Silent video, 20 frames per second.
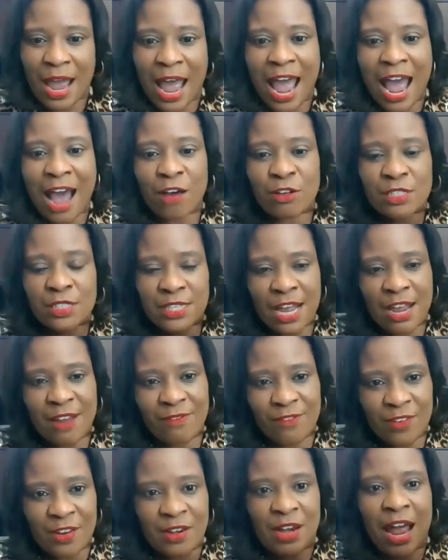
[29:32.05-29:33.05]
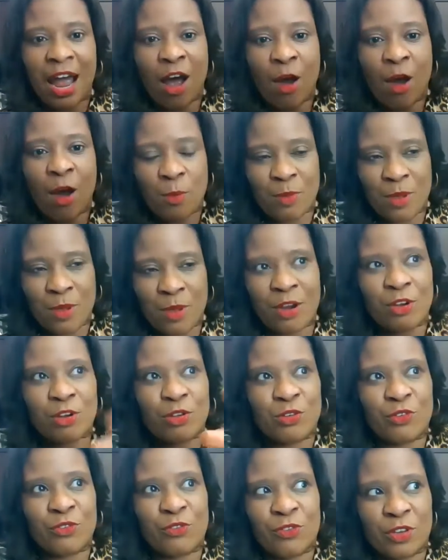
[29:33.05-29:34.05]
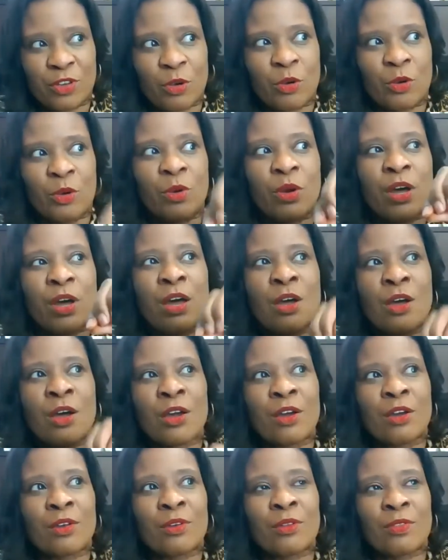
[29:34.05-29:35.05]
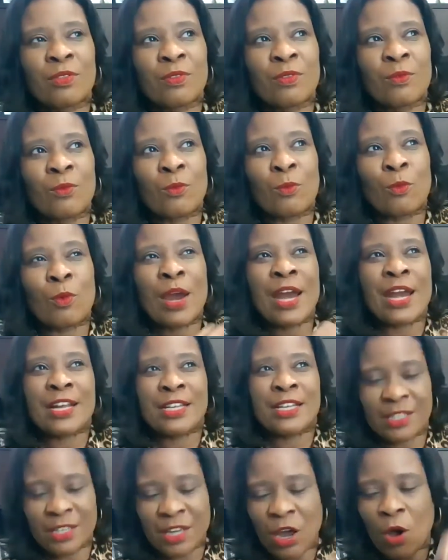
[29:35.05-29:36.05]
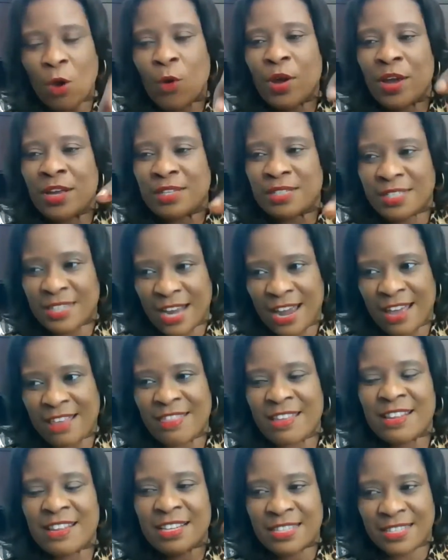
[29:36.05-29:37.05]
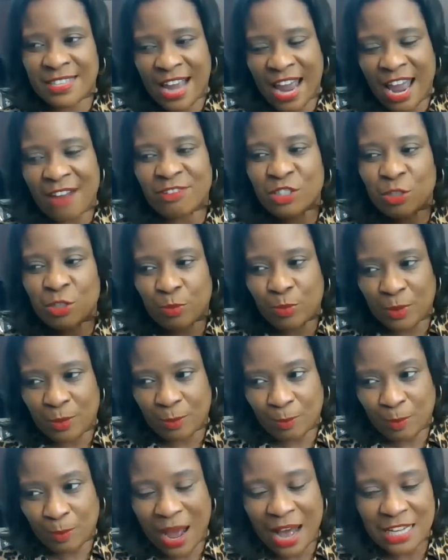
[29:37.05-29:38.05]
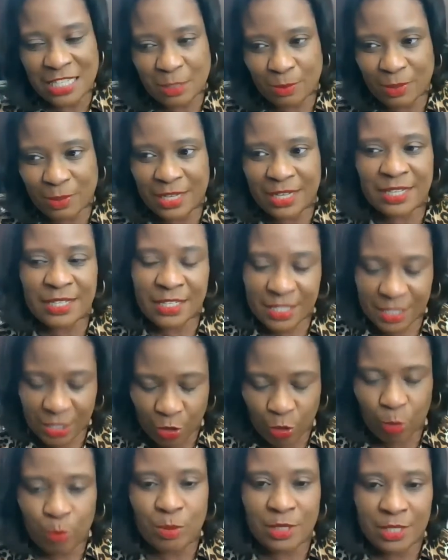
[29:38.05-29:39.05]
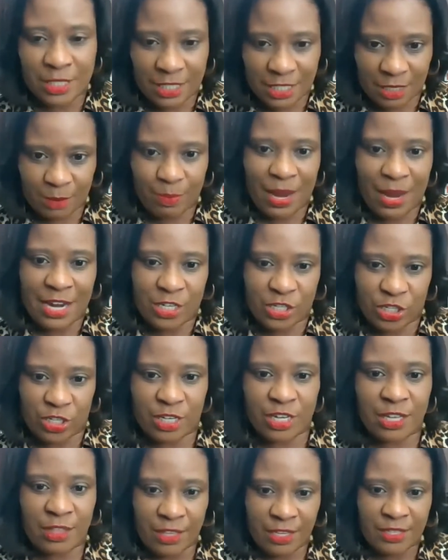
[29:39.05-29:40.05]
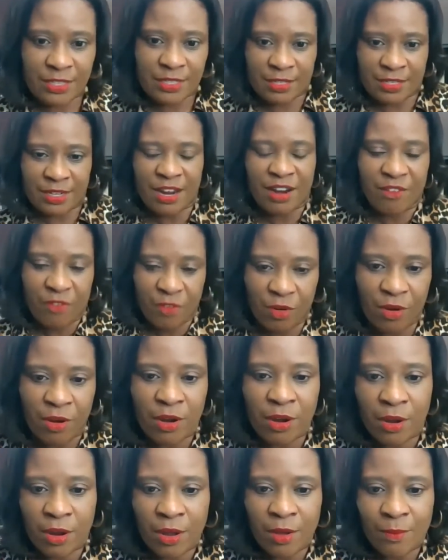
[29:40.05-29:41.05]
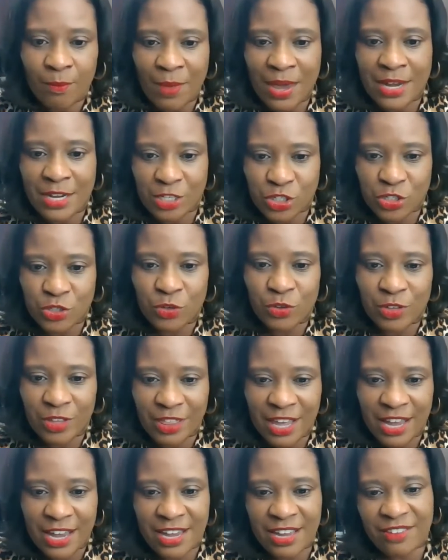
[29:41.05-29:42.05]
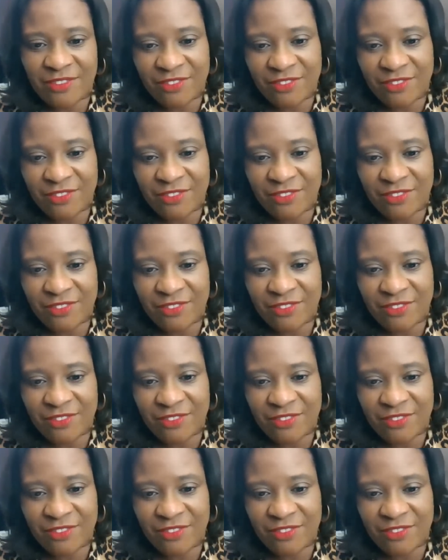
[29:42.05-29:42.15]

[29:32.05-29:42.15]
How safe and how prepared do you feel ready to go in saying that the staff should possibly consider participation in this endeavor, making sure that they get